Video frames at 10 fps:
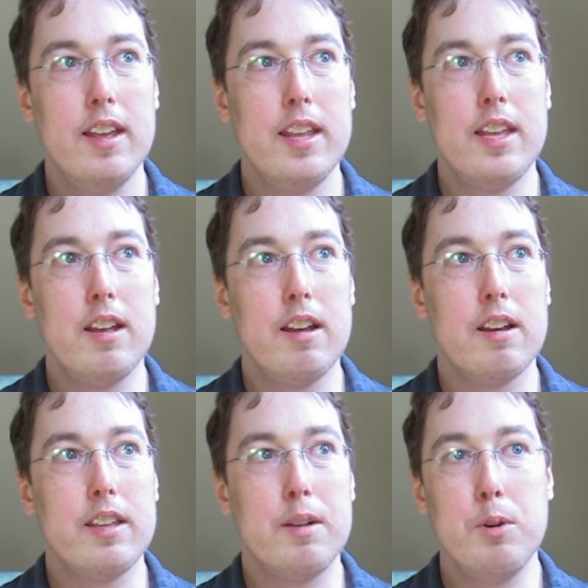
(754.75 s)
in
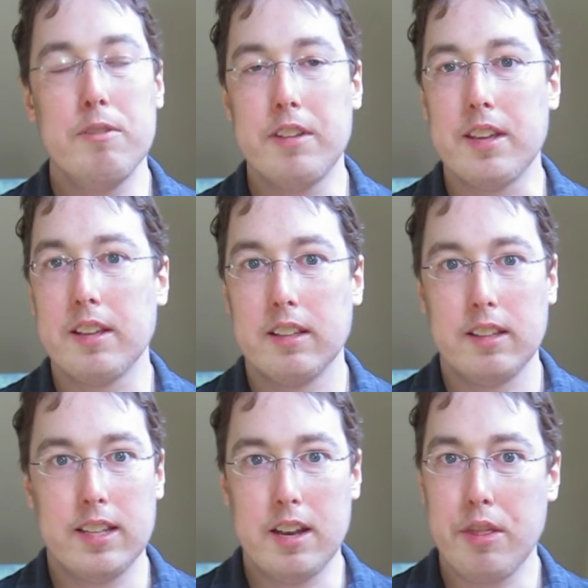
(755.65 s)
a movie,
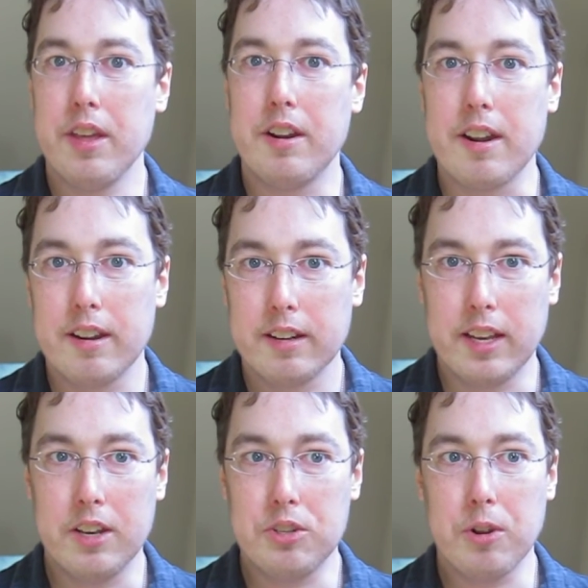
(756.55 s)
in a theater,
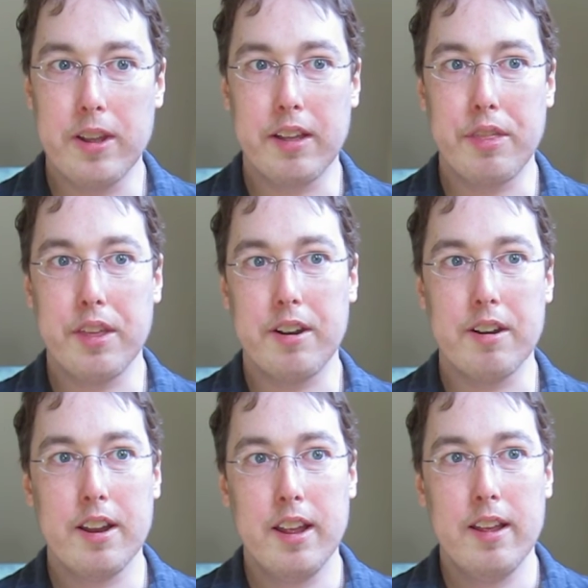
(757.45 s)
and enjoying a
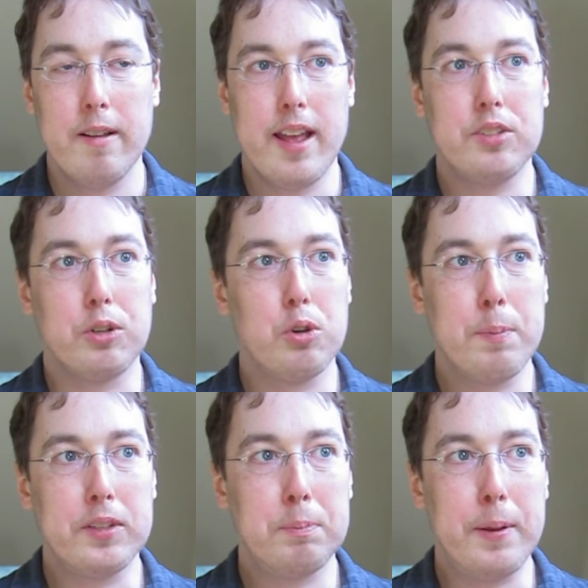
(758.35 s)
theater as a
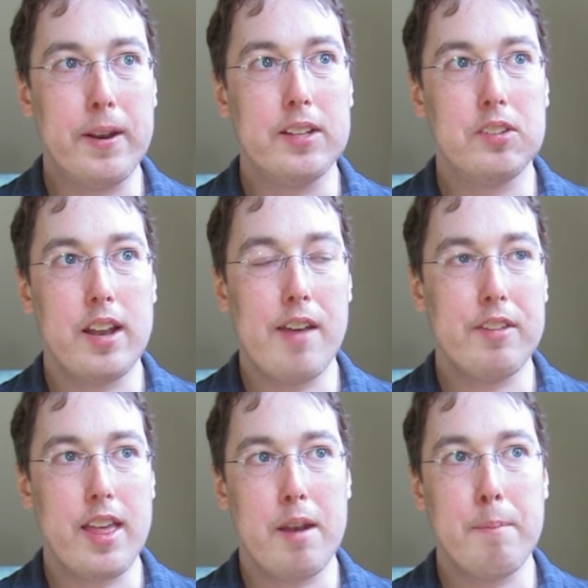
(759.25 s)
group experience and
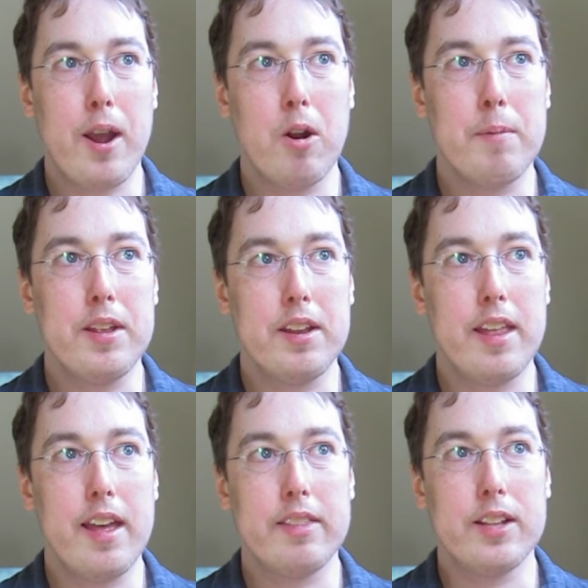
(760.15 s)
having that empowerment and
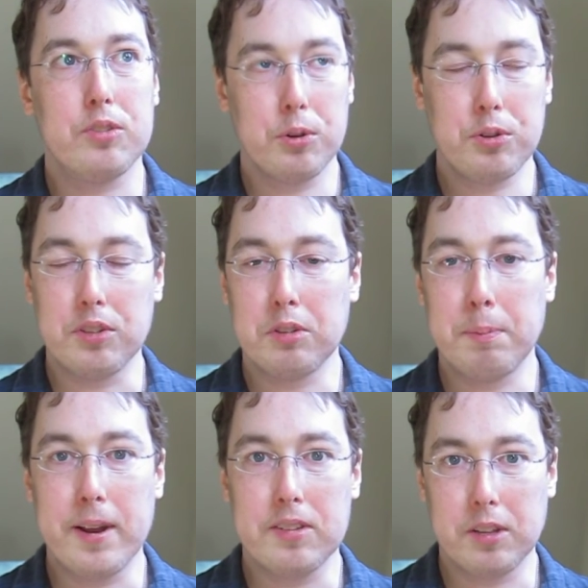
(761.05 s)
that social
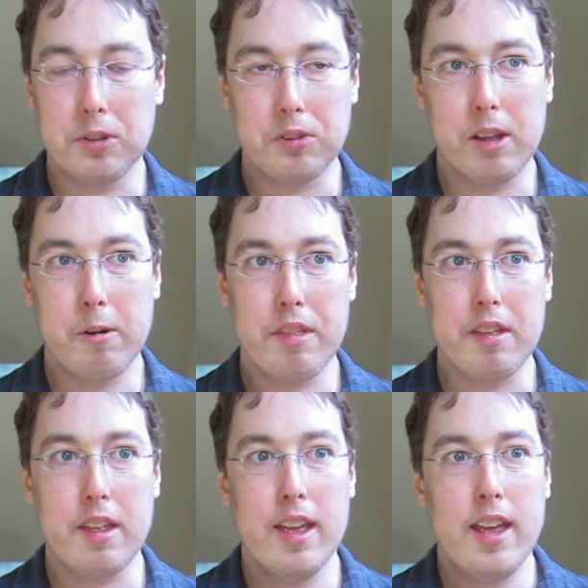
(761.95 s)
experience that goes along with
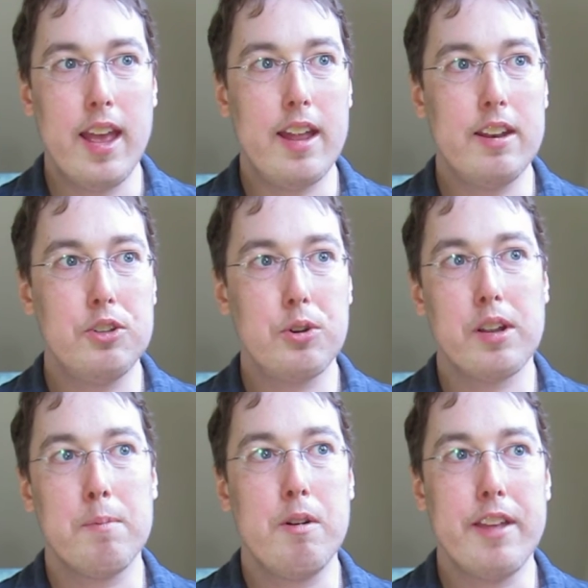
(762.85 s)
it, and
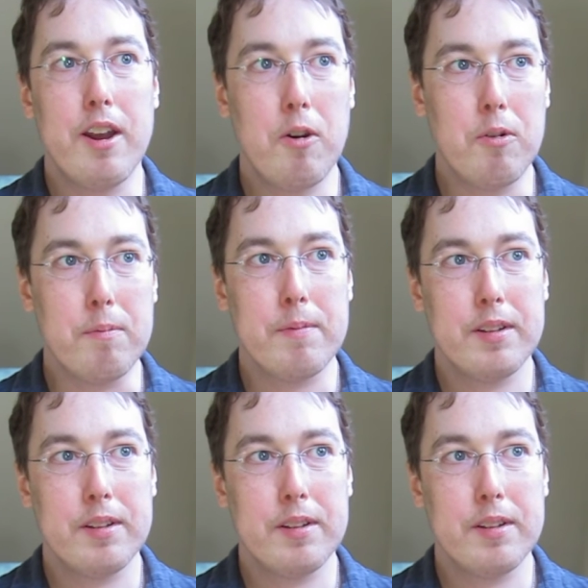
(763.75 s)
enjoying a movie at home.